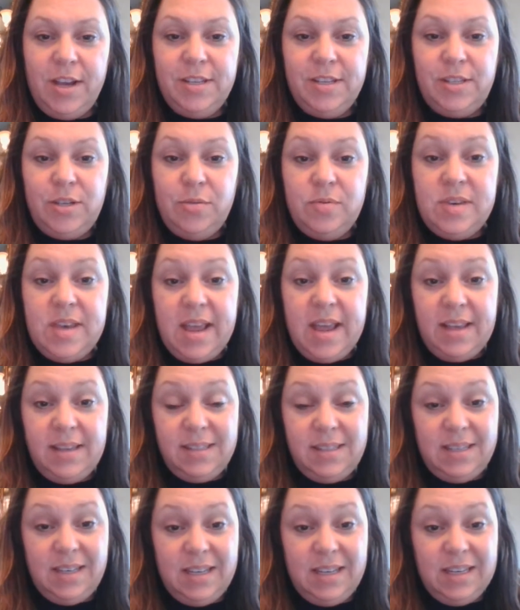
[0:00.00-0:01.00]
right, so
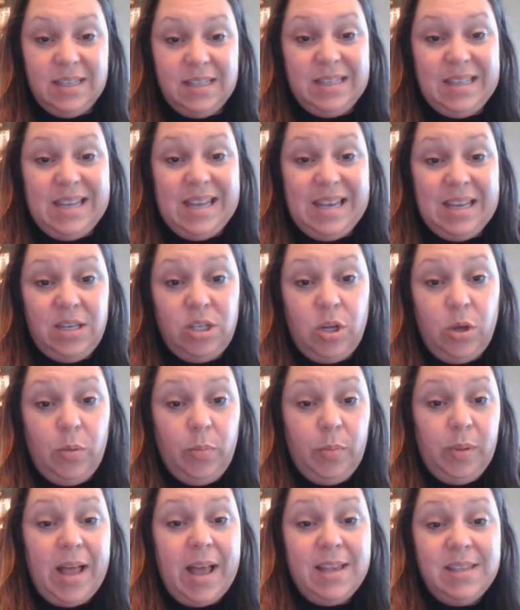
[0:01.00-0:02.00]
next is the
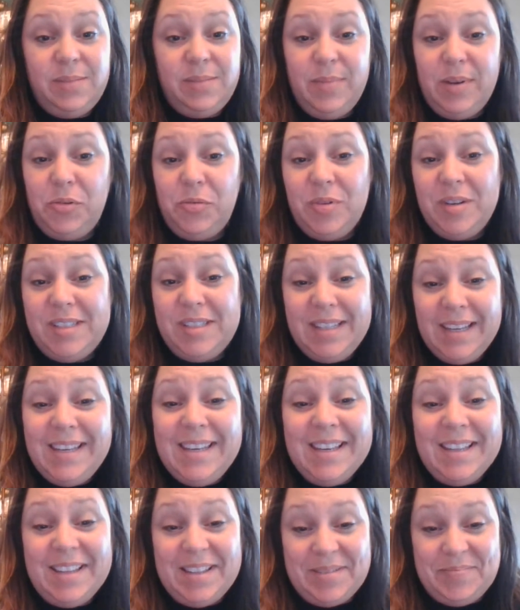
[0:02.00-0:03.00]
endoplasmic
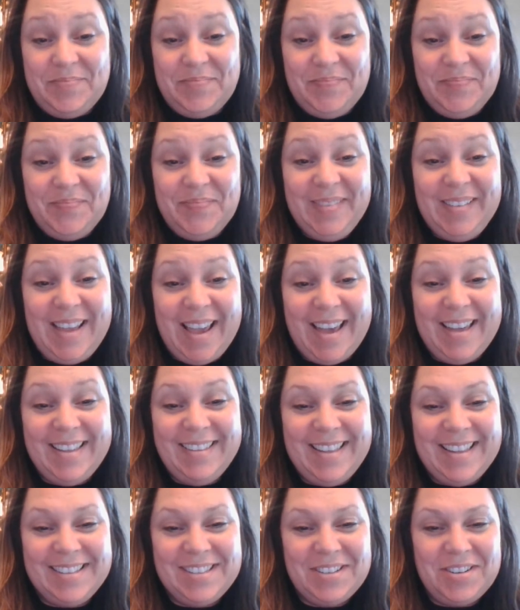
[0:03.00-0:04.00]
reticulum. Yeah,
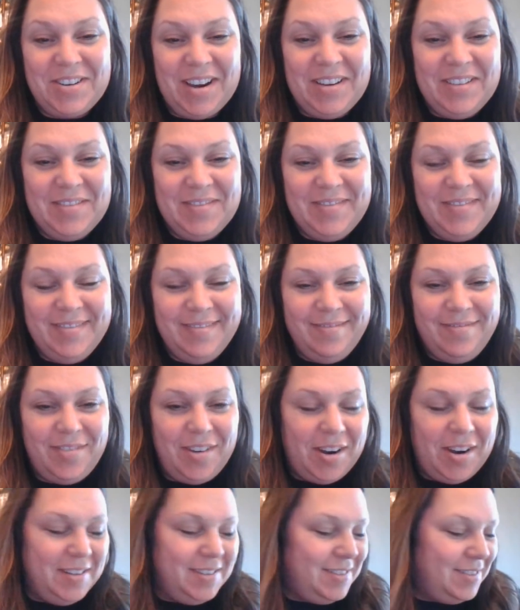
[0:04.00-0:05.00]
that's a great
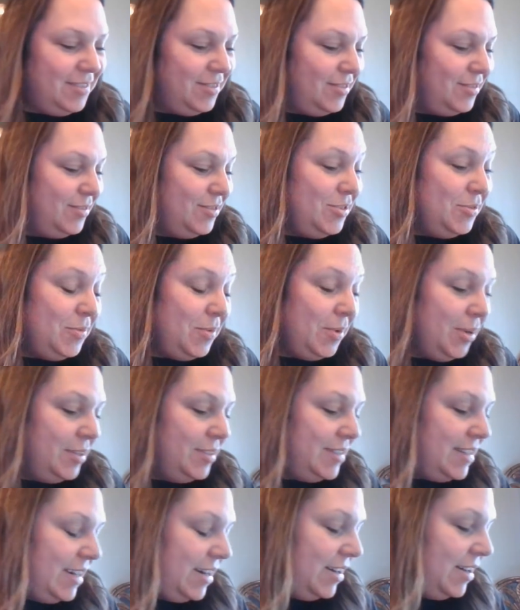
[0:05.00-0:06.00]
phrase, or two
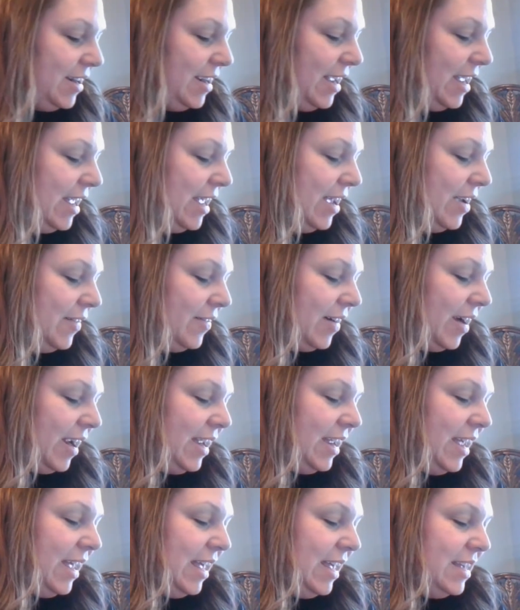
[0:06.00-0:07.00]
words there,
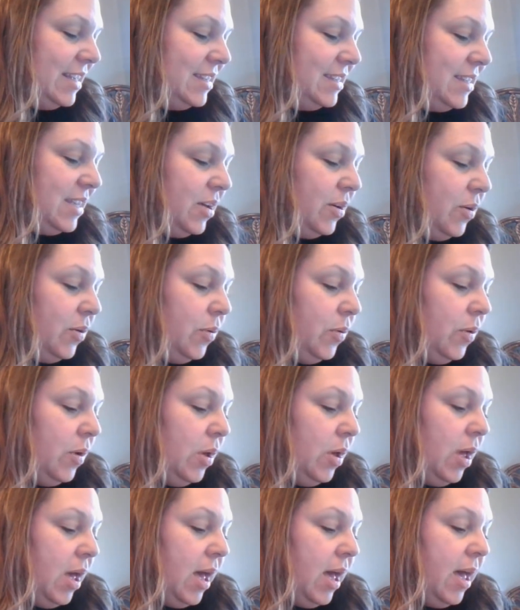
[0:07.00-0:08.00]
right? So
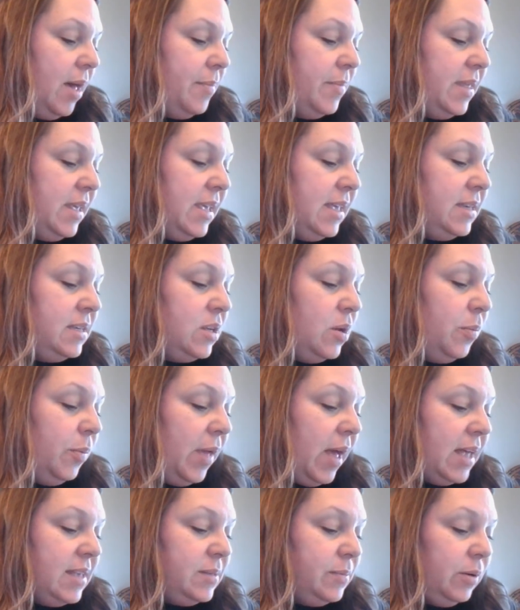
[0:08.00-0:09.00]
the
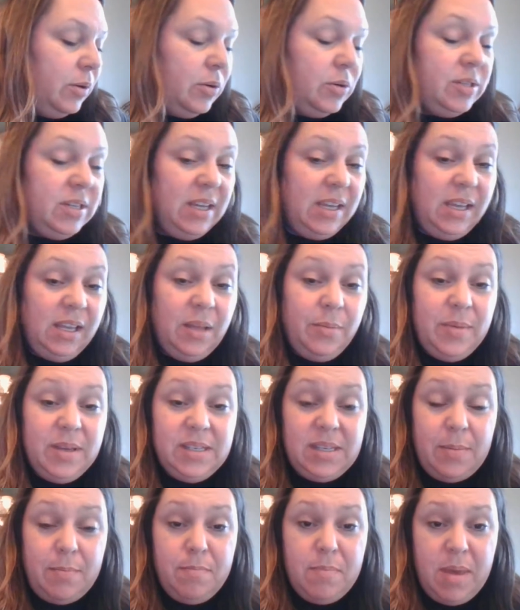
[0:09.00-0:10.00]
endoplasmic reticulum
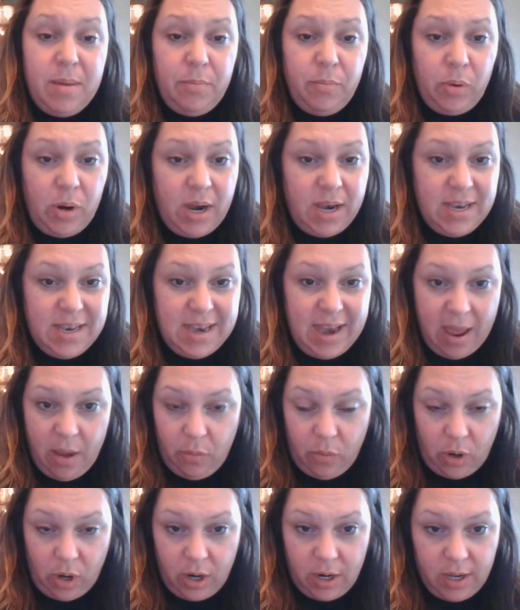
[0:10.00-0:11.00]
is a membrane
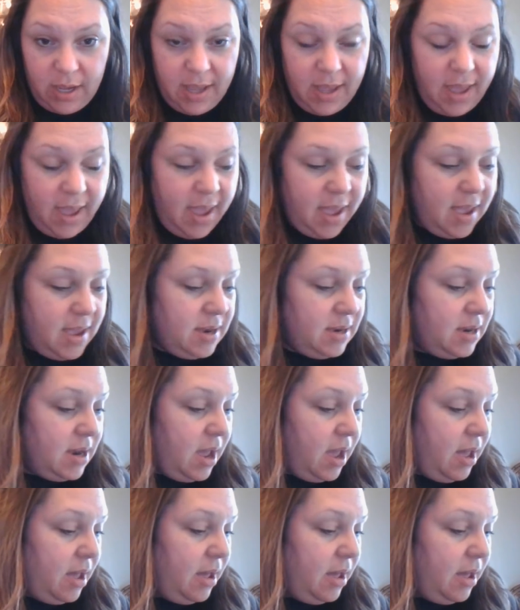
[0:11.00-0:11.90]
network, and